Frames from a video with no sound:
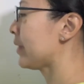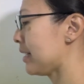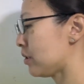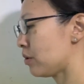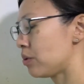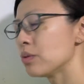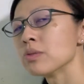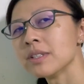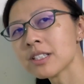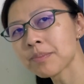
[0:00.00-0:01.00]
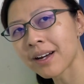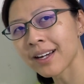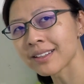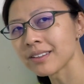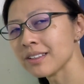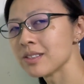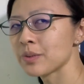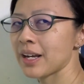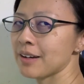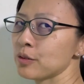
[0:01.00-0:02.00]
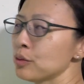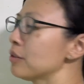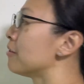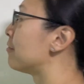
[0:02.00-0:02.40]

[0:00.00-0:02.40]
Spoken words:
we need to do to this part is we have to